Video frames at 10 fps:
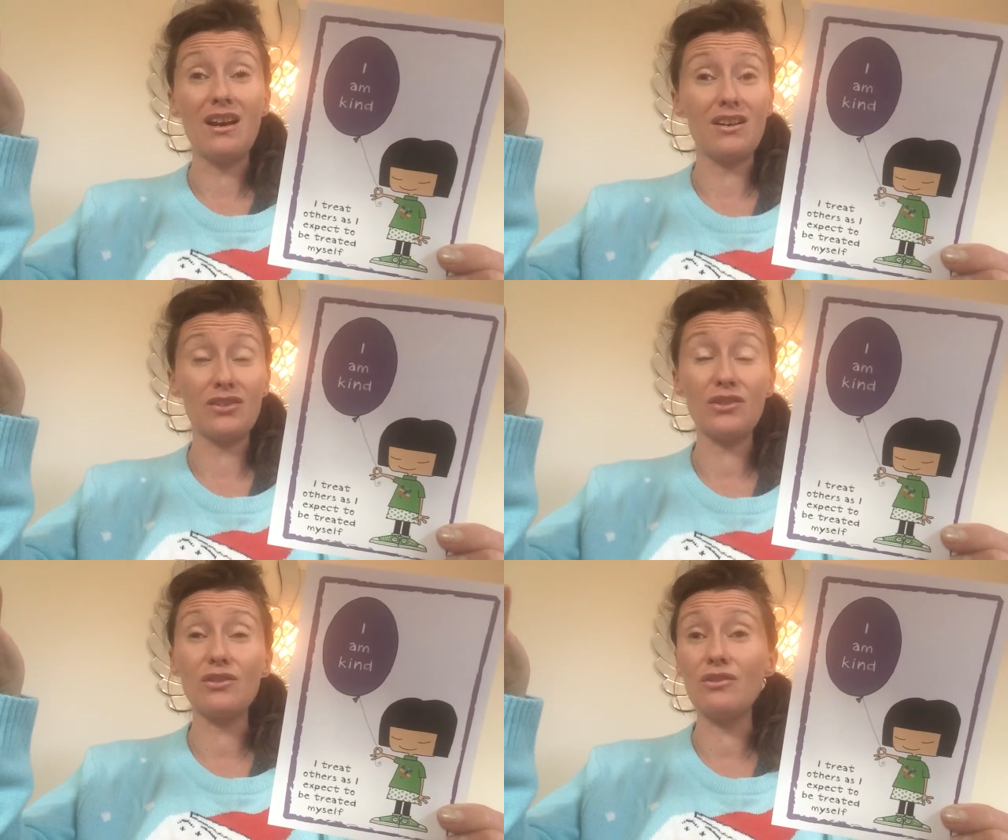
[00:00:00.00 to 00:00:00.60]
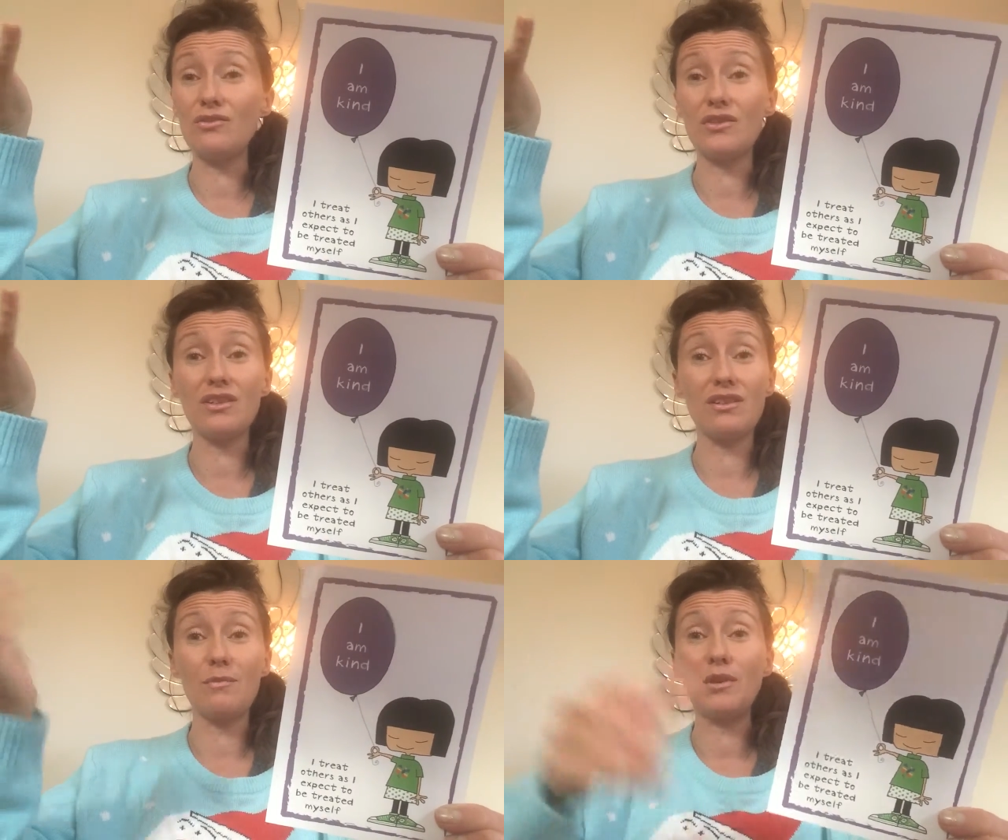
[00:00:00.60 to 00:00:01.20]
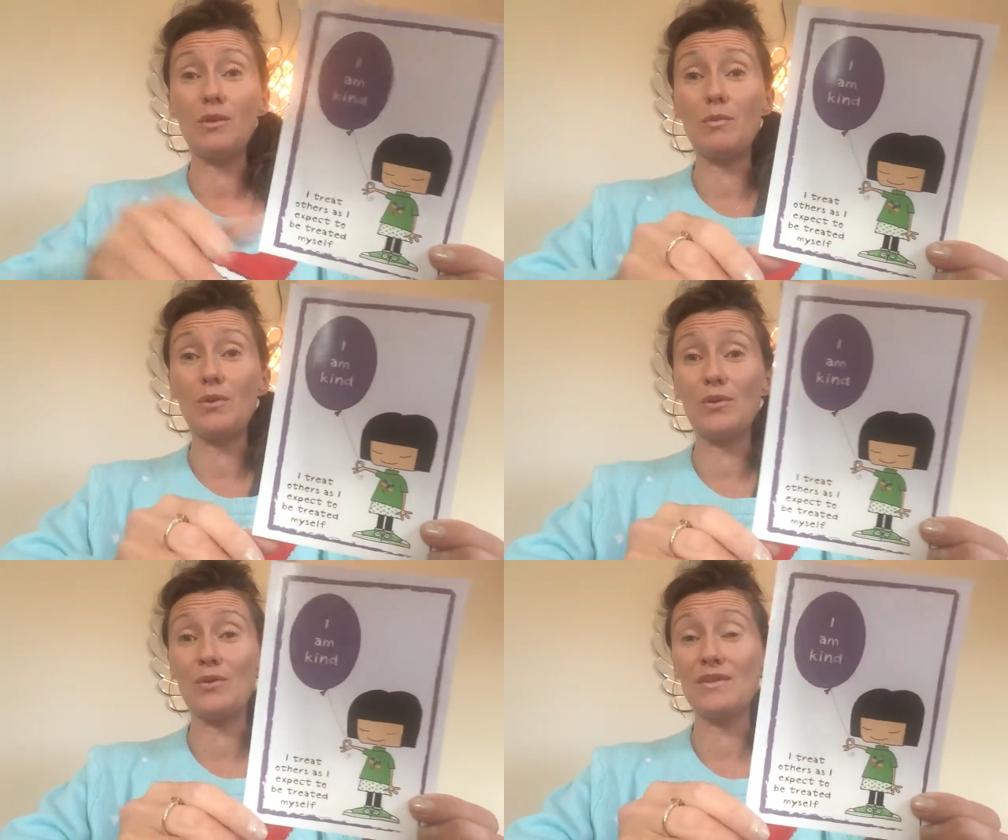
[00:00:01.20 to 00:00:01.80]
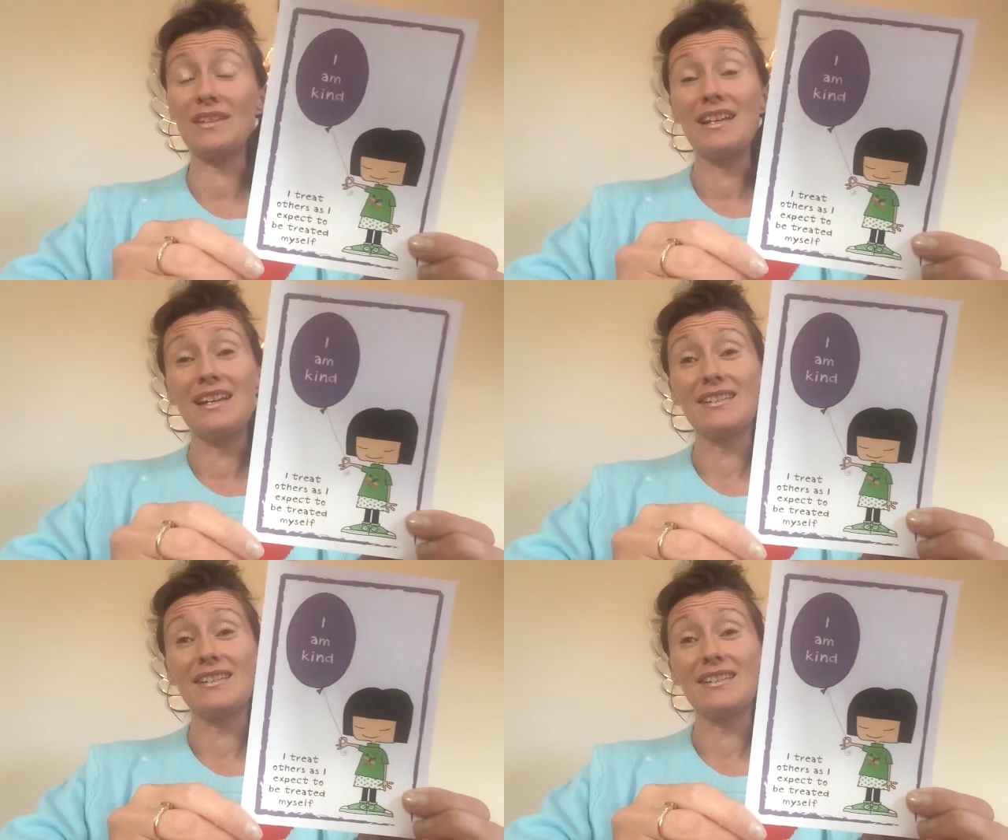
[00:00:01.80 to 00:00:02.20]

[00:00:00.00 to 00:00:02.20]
our children and our pupils.